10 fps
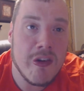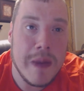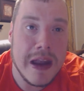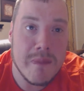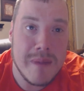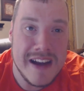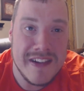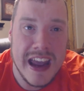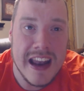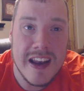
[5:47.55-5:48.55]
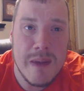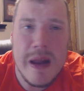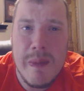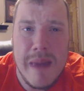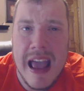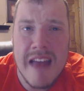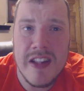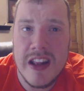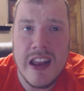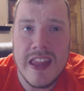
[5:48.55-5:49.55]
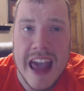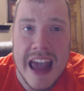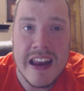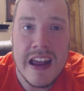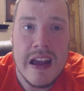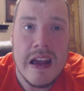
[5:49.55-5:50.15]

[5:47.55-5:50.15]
speak of Paige again. WWE hadn't done that.